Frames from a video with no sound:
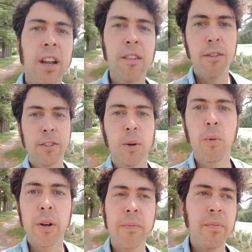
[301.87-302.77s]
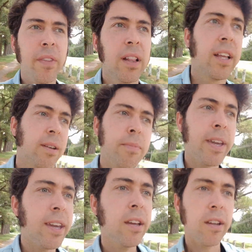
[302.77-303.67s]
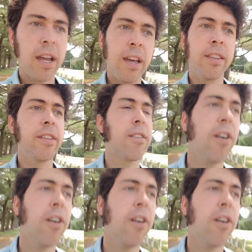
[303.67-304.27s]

For someone like me, and there are